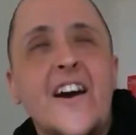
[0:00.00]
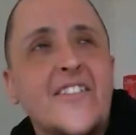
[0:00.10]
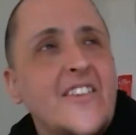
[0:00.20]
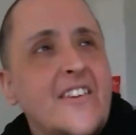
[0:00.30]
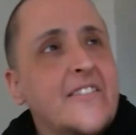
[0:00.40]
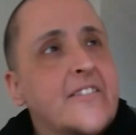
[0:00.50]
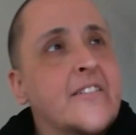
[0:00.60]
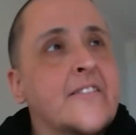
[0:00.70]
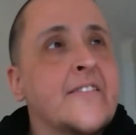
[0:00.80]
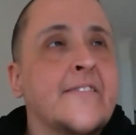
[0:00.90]
I think
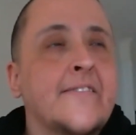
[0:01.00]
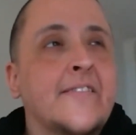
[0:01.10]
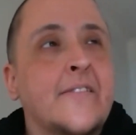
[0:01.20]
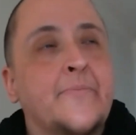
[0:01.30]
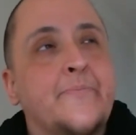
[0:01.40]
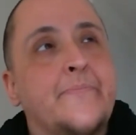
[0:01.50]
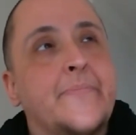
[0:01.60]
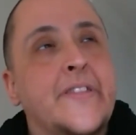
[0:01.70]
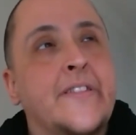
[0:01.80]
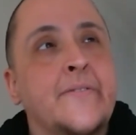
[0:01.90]
the
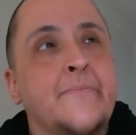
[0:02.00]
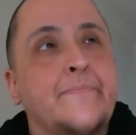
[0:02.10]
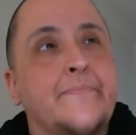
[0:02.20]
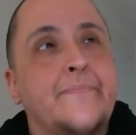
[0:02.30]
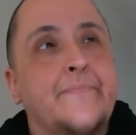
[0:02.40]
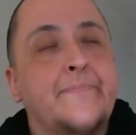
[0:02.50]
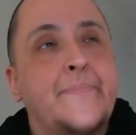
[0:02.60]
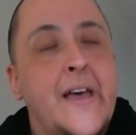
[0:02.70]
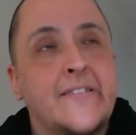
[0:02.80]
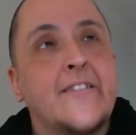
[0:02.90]

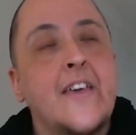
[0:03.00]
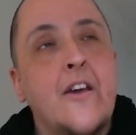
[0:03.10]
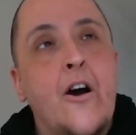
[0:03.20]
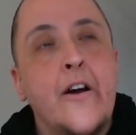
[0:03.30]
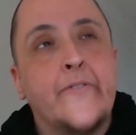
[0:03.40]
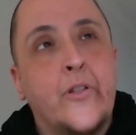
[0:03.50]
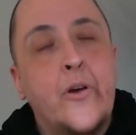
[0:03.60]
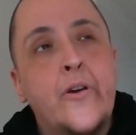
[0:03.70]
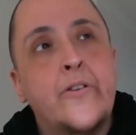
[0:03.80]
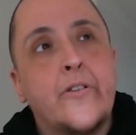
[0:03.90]
best thing I've learned